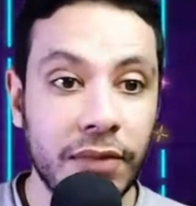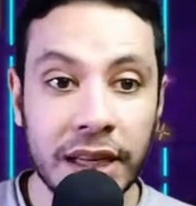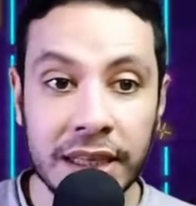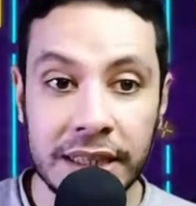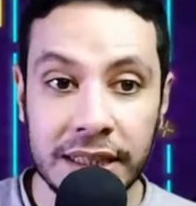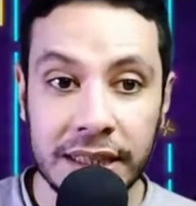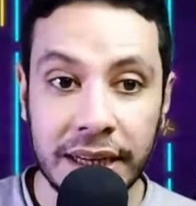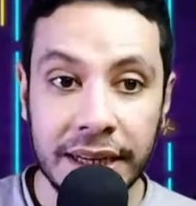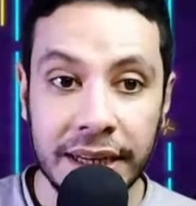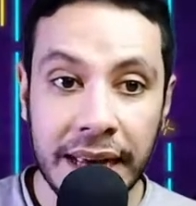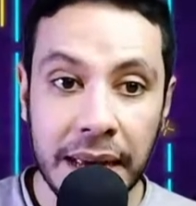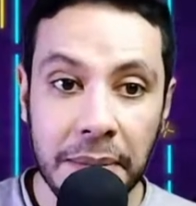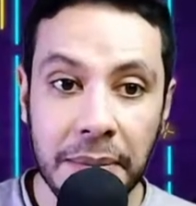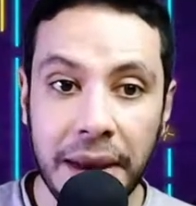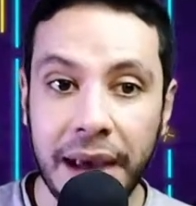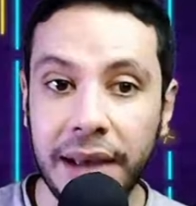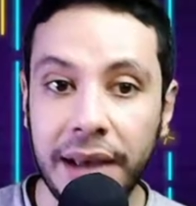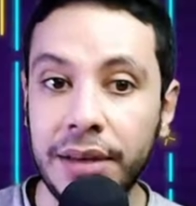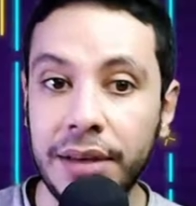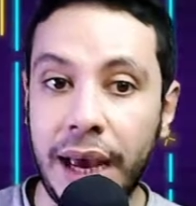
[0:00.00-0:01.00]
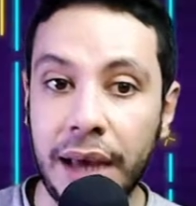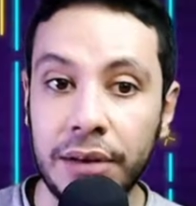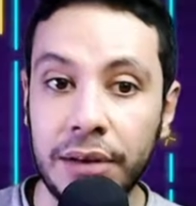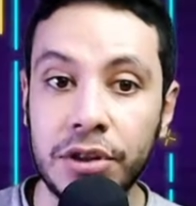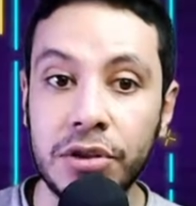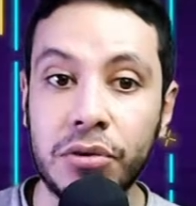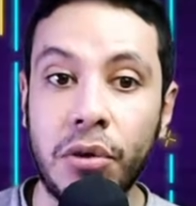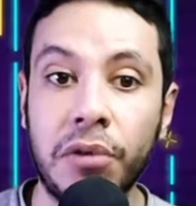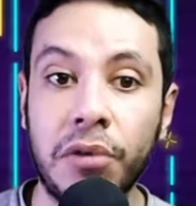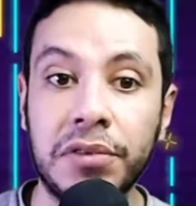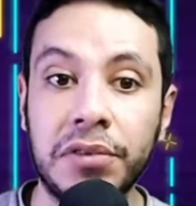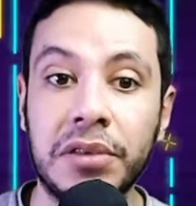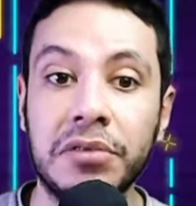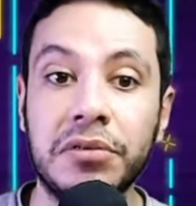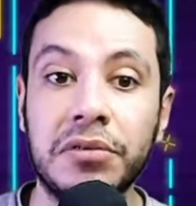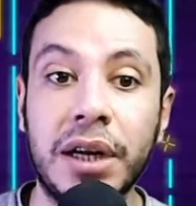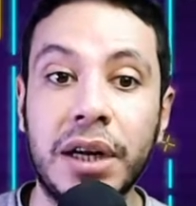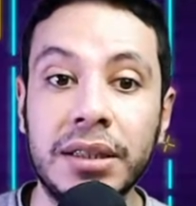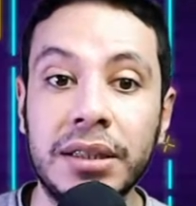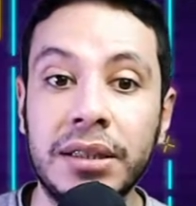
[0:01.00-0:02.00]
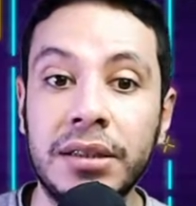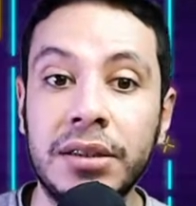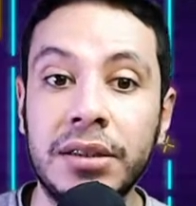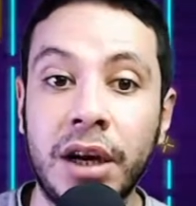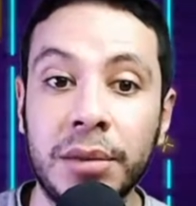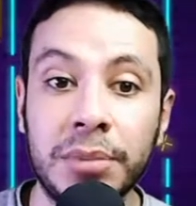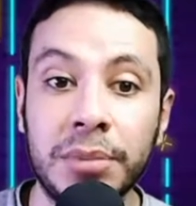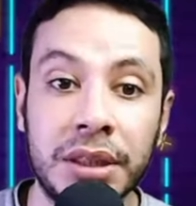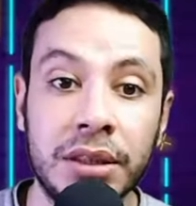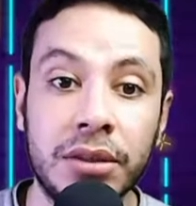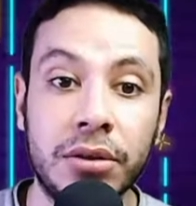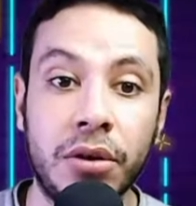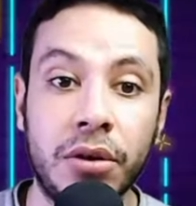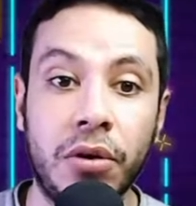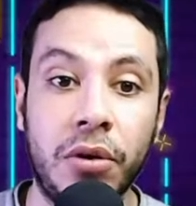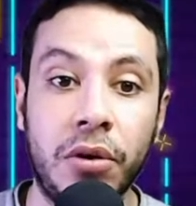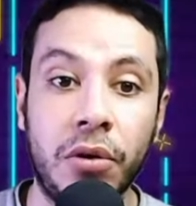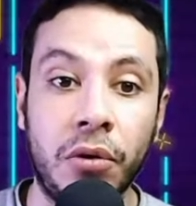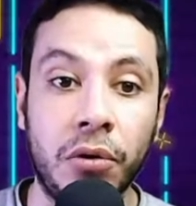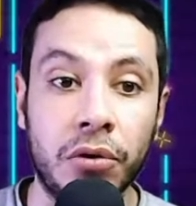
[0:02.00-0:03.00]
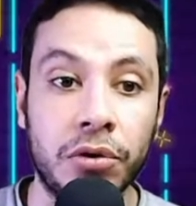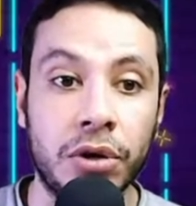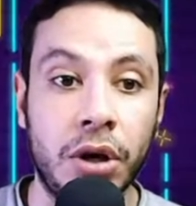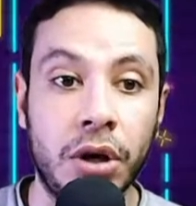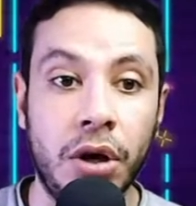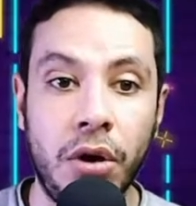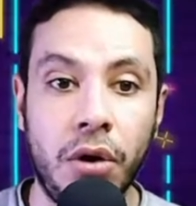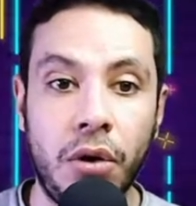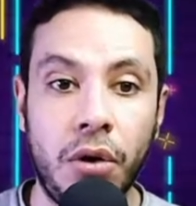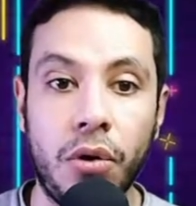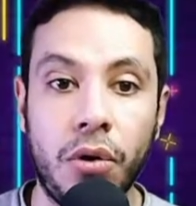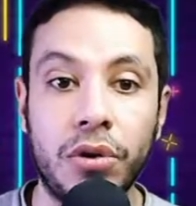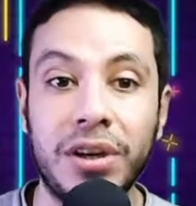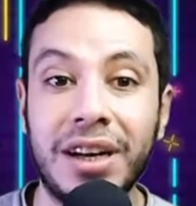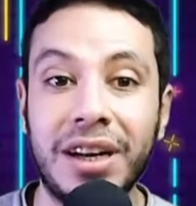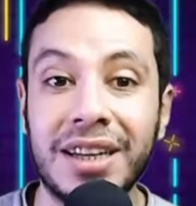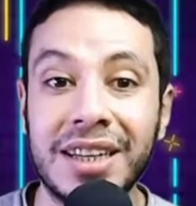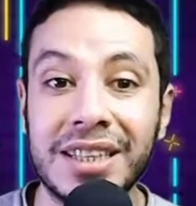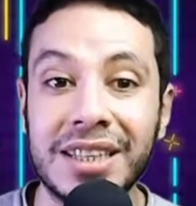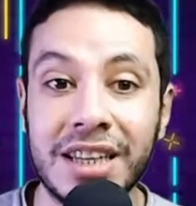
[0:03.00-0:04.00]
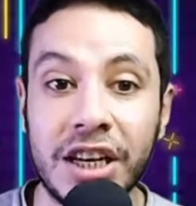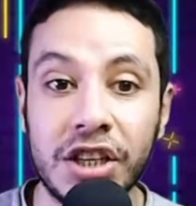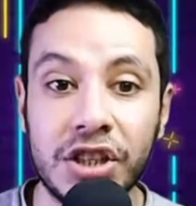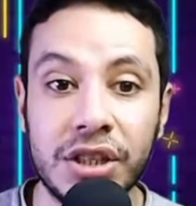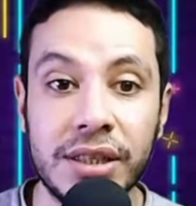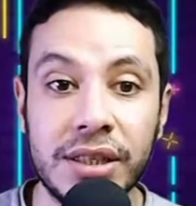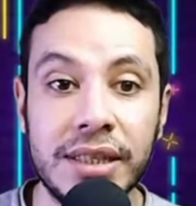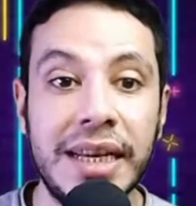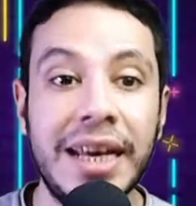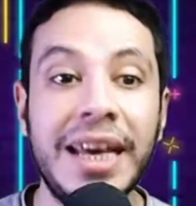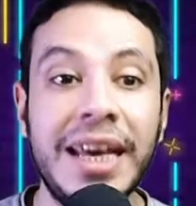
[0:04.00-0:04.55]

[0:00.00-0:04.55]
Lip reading: The name and address of inviting company or organization,